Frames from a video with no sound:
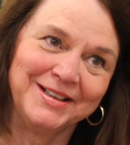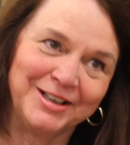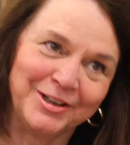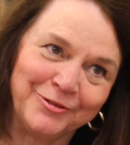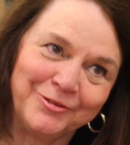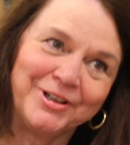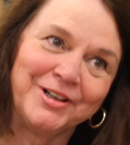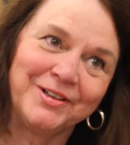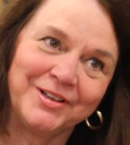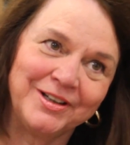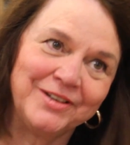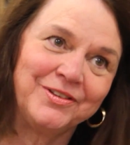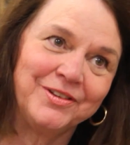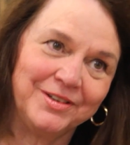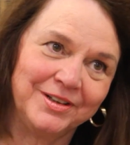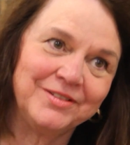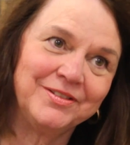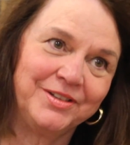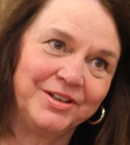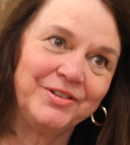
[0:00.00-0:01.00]
Really,
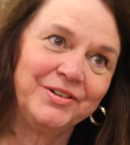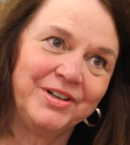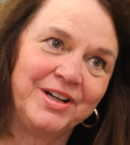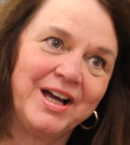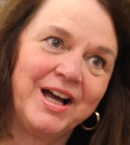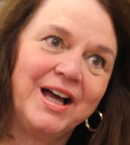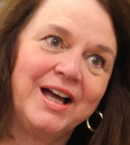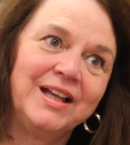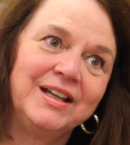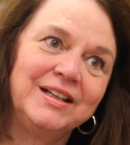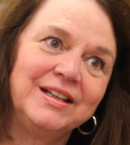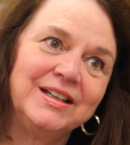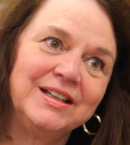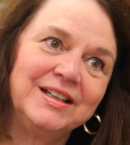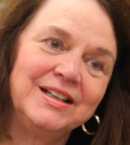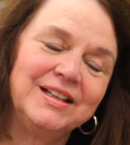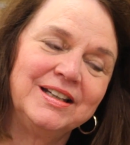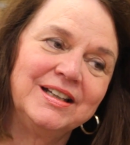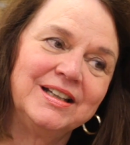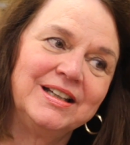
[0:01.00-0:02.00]
they're not
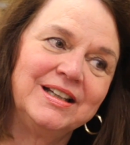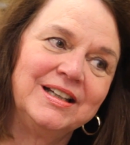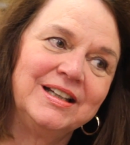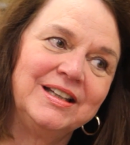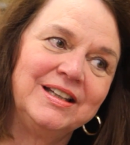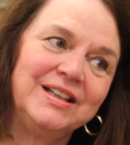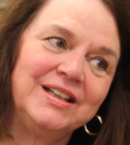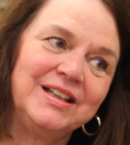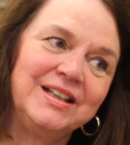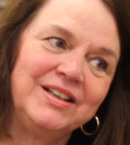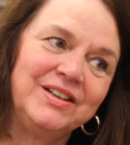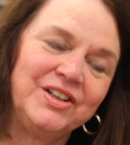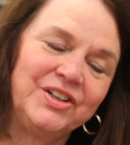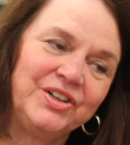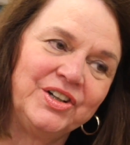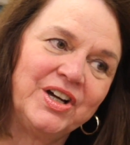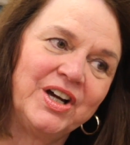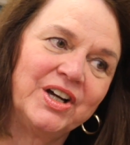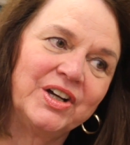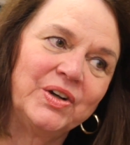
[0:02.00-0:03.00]

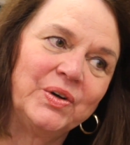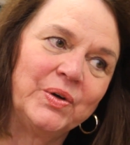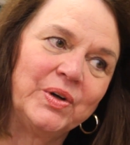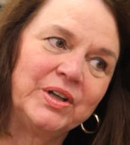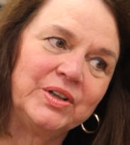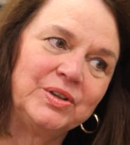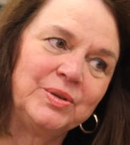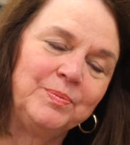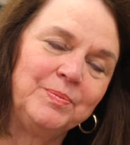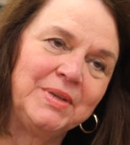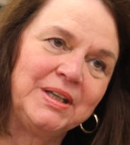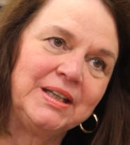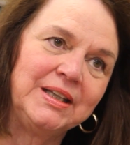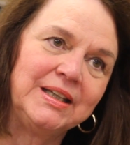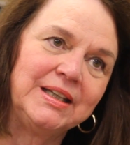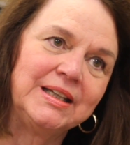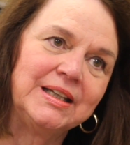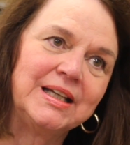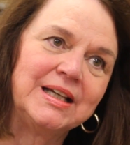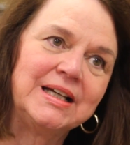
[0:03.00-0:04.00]
going to
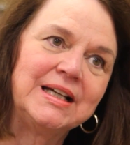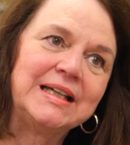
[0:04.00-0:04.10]
mean